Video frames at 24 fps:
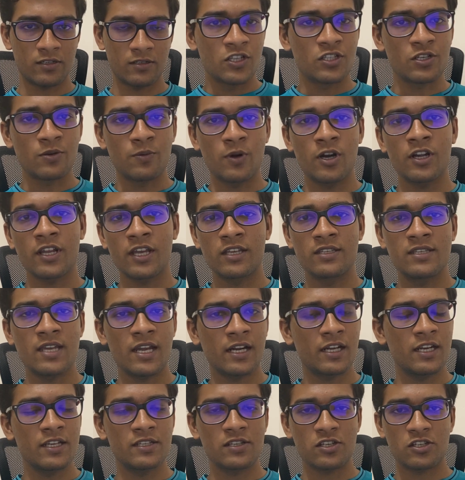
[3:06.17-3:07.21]
So what
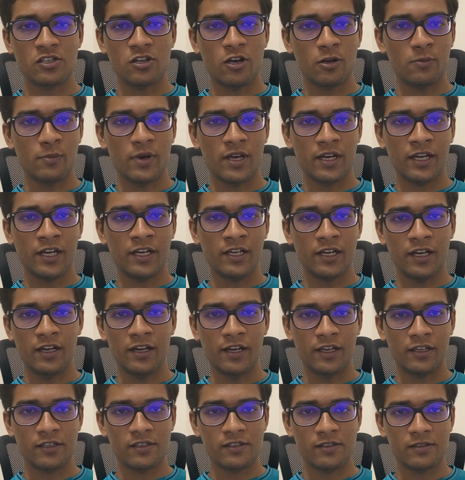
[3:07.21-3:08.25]
exactly is a stock market
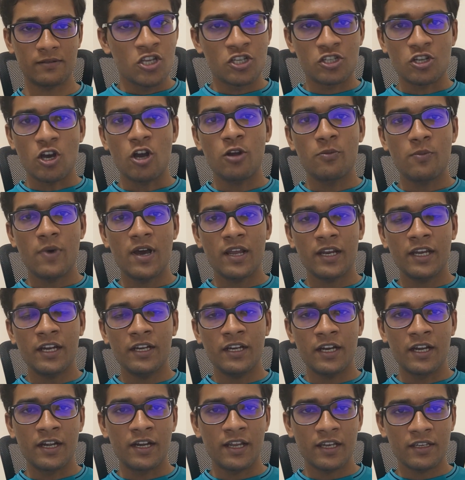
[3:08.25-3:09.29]
index? Stock market
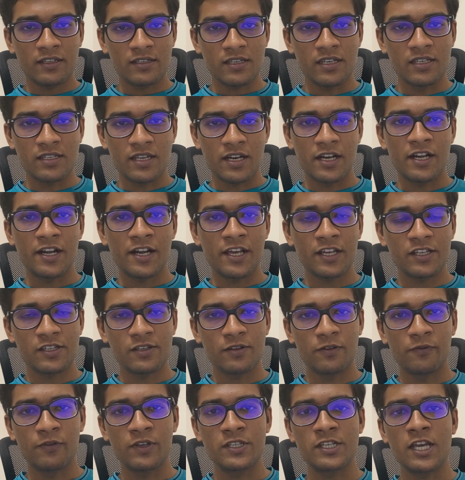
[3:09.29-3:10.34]
index is an index
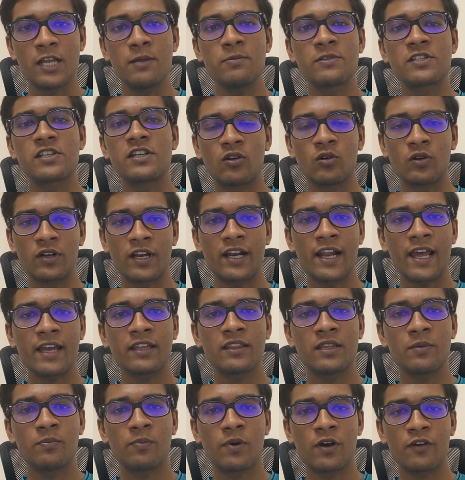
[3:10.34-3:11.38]
which helps to track
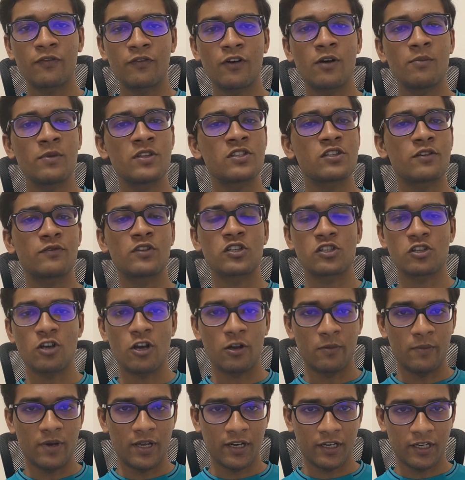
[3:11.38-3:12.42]
the performance of the stock
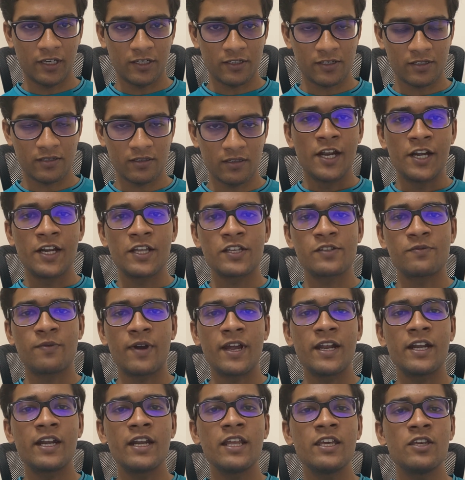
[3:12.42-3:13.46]
markets. It is
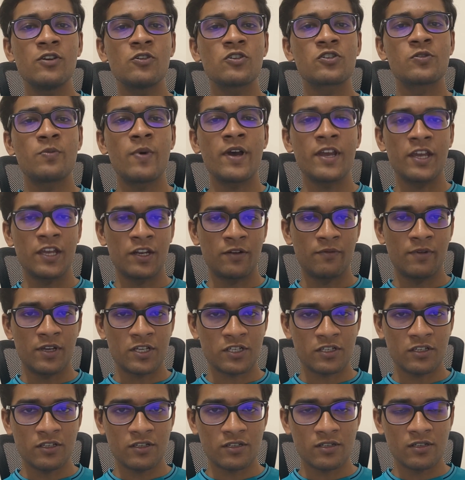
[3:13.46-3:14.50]
widely used by
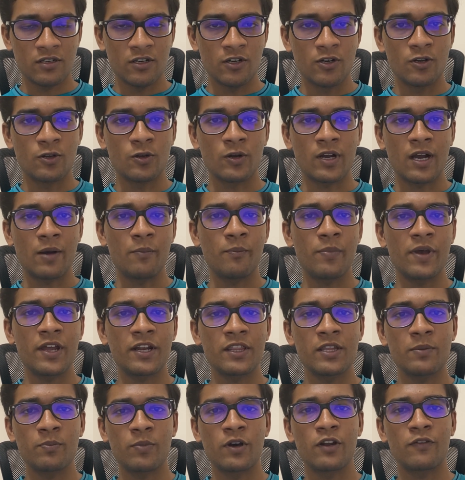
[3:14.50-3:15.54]
investors to compare
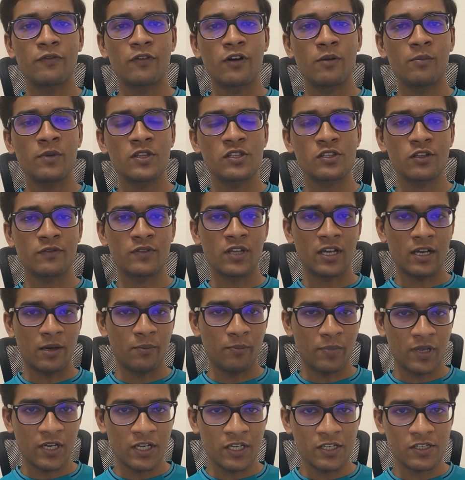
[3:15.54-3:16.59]
the performance of the
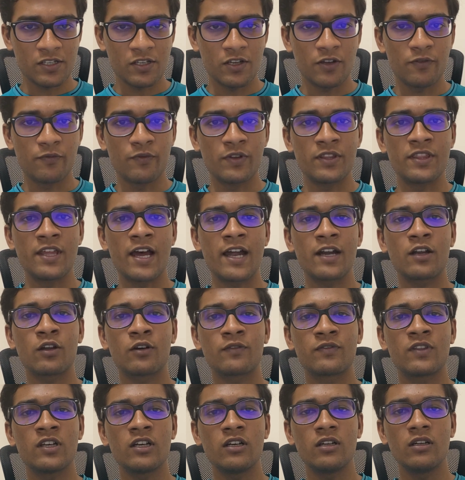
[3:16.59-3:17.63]
companies with that of
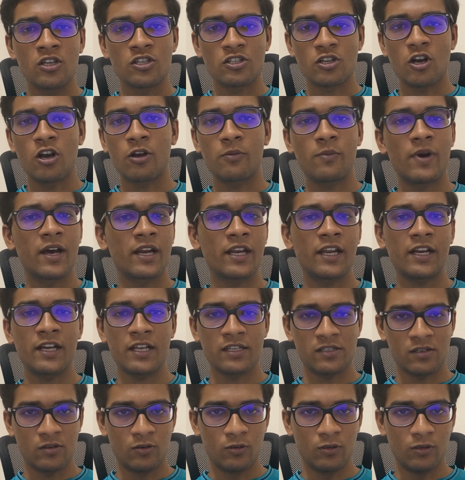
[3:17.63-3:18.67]
the stock market as
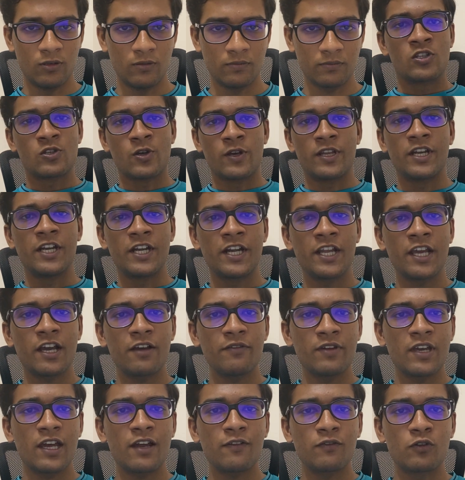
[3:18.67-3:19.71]
a whole. So in India,
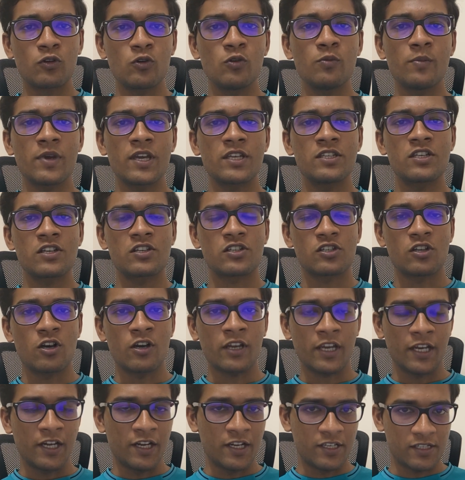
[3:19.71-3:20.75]
we have 2 major stock
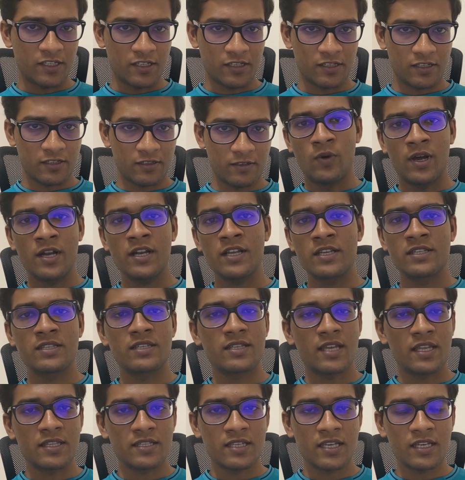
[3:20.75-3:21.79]
indices. One is
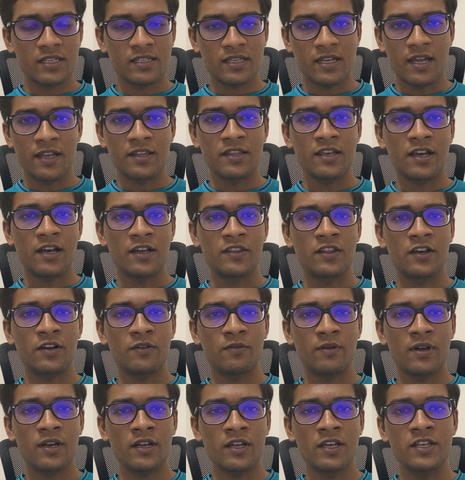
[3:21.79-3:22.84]
Sensex and the other
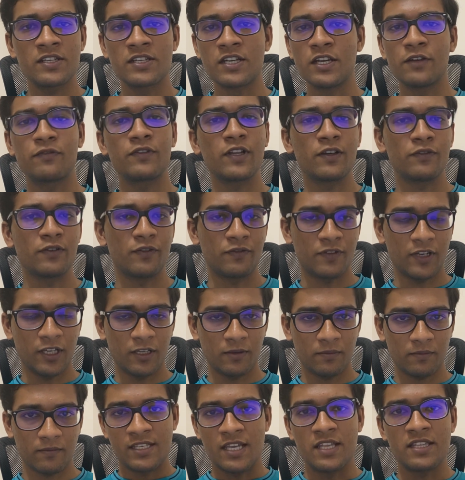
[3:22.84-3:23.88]
one is Nifty 50.
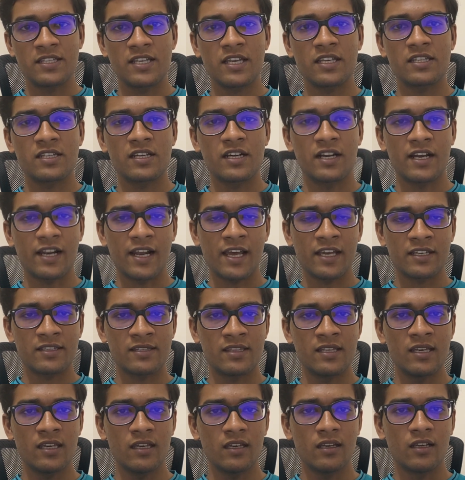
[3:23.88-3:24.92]
Sensex tracks
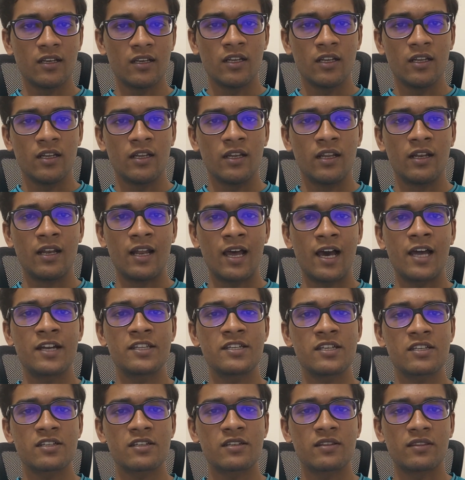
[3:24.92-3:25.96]
the
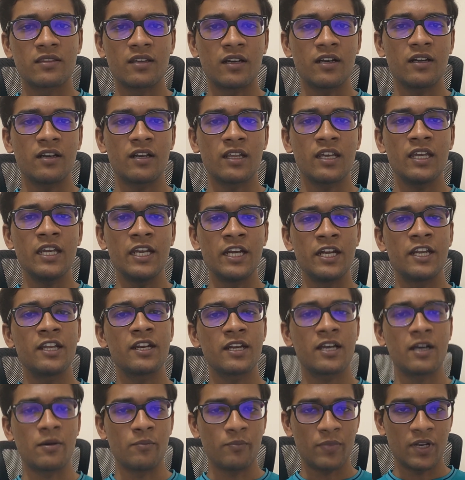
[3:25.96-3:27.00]
largest 30 Indian
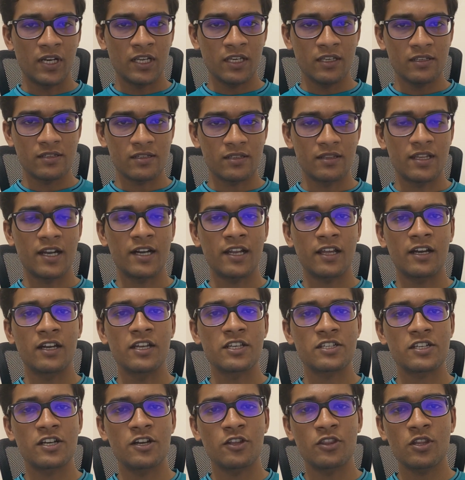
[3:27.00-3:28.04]
companies that are
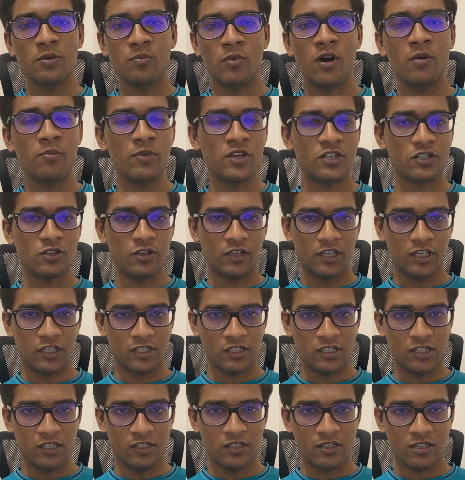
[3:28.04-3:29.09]
listed on the Bombay Stock
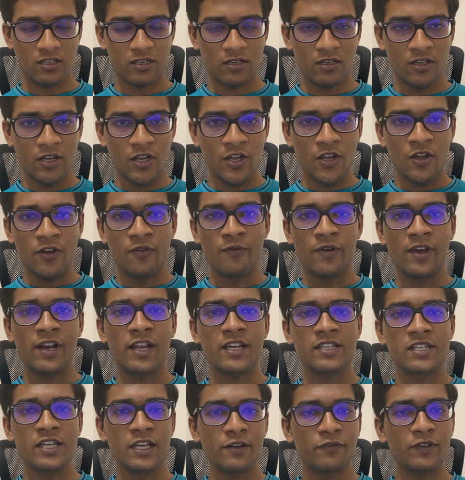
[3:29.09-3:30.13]
Exchange,
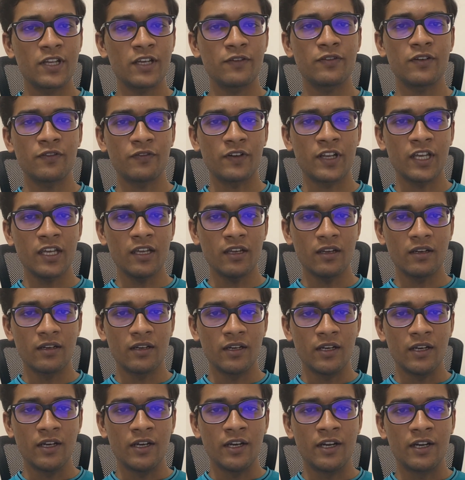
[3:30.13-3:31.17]
whereas Nifty 50
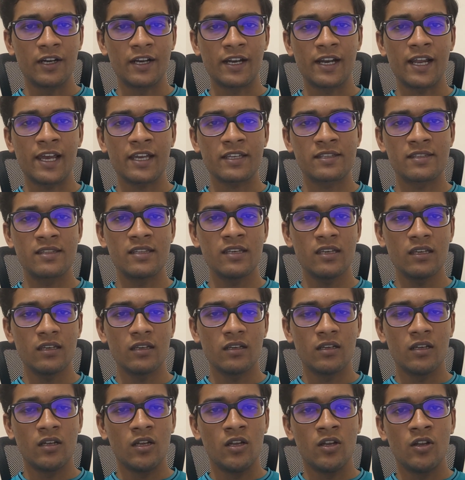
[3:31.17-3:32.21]
tracks the
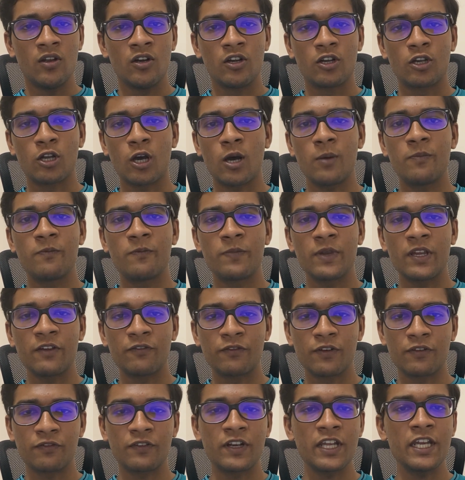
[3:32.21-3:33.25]
top
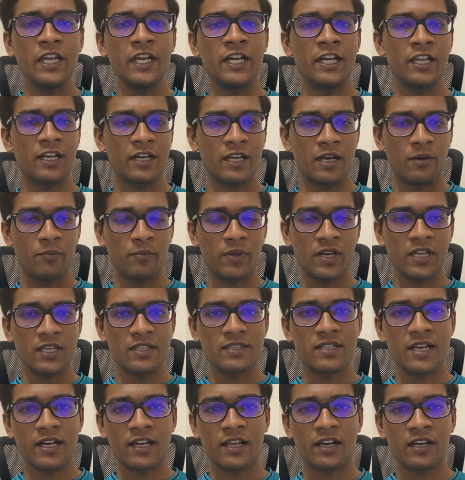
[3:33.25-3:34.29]
50 Indian companies
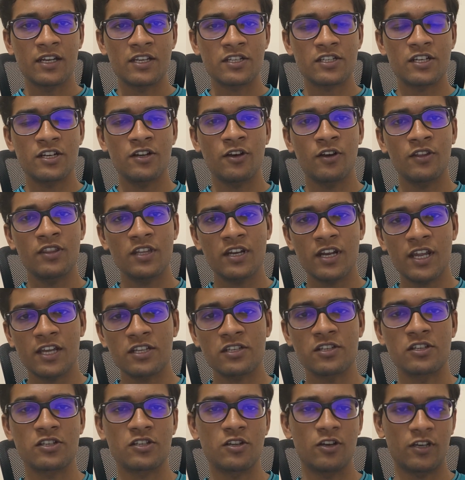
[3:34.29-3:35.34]
that are listed on the National
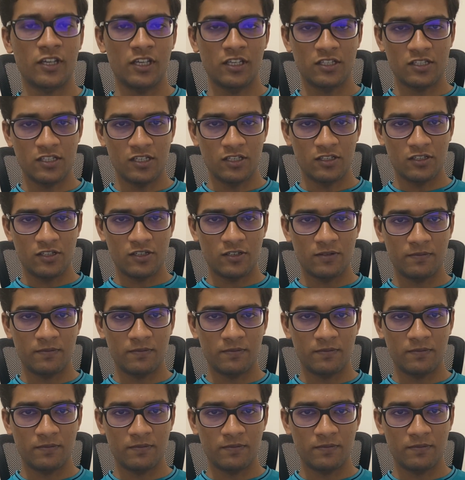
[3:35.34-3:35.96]
Stock Exchange.